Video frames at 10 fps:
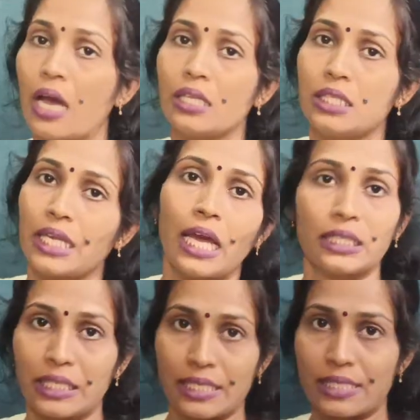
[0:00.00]
and R3
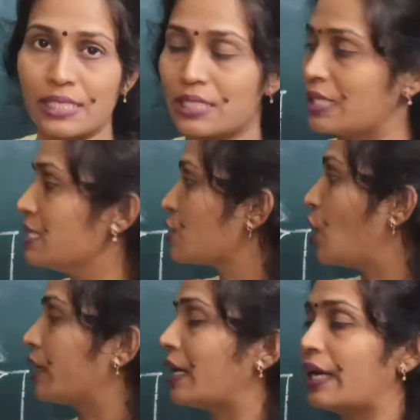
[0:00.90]
are the resistance
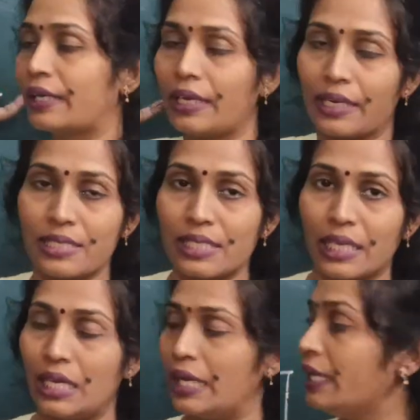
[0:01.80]
got connected in a
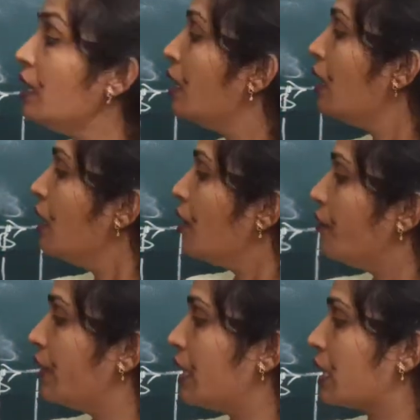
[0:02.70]
single line,
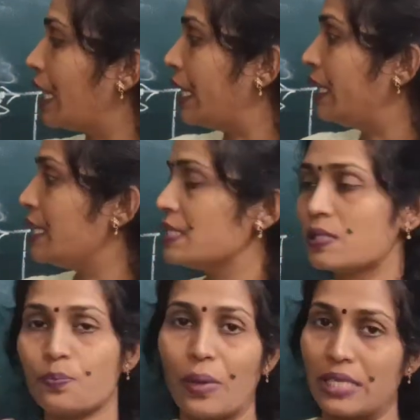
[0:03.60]
where current
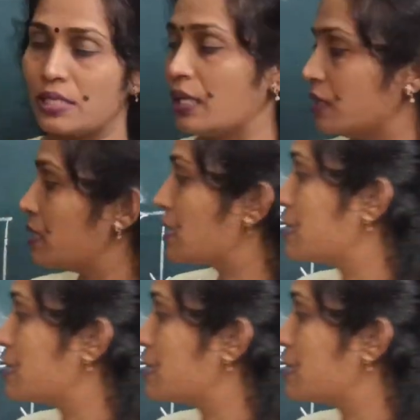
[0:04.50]
is passing.